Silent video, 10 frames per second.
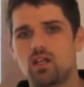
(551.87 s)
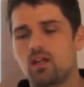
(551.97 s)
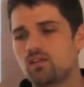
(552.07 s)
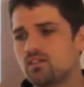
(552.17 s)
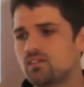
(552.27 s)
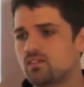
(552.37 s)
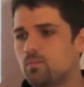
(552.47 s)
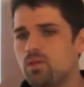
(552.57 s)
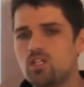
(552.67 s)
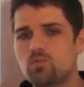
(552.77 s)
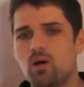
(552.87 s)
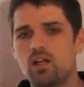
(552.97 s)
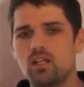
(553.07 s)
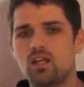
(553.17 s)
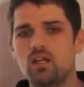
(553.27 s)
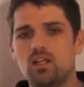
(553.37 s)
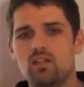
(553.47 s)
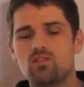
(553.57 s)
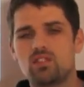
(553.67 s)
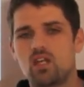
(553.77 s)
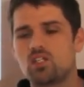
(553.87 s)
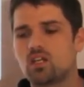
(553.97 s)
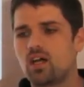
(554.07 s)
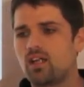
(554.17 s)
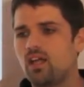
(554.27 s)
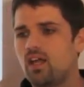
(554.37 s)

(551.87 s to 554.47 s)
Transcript: Okay, this is the Beachbody invitation guide,